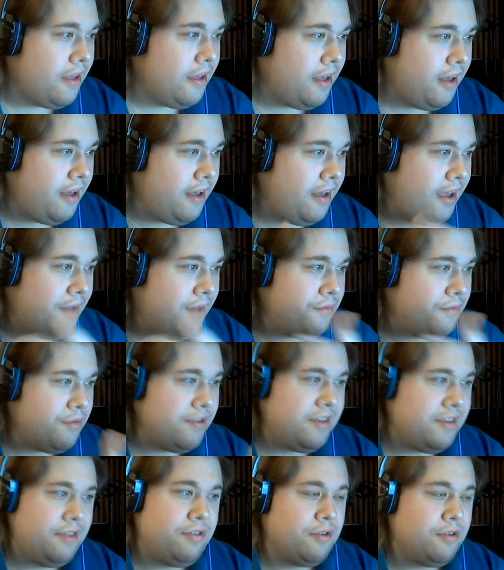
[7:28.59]
I haven't
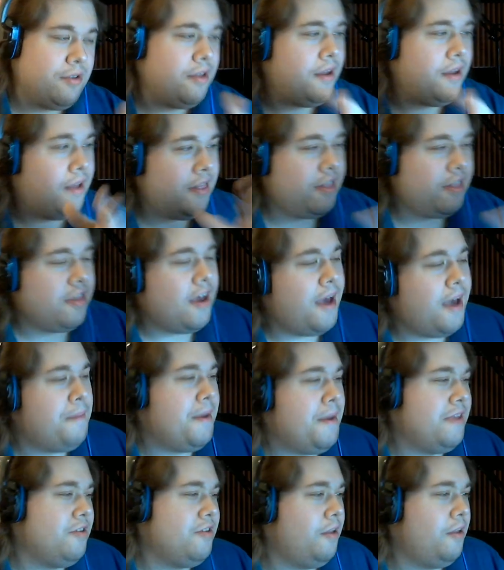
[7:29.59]
received at the time
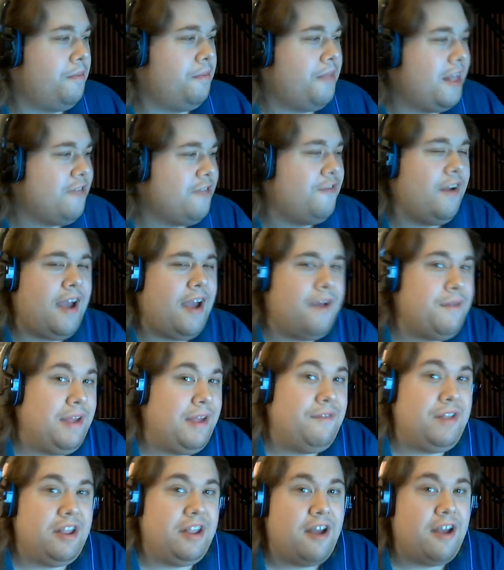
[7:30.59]
I told them that's fair. I haven't
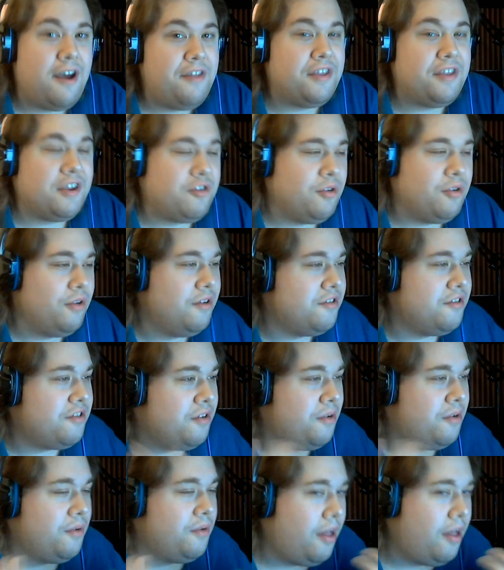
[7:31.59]
even gotten the controller,
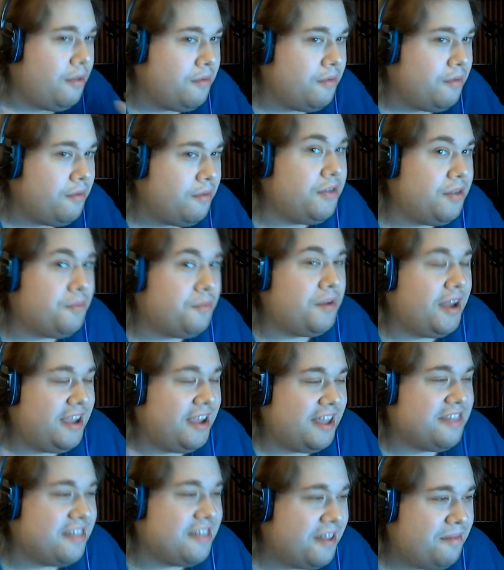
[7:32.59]
so I'll review them when I
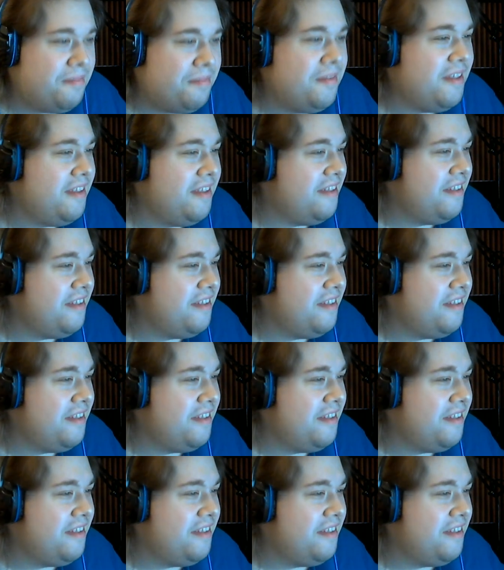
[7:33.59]
get them.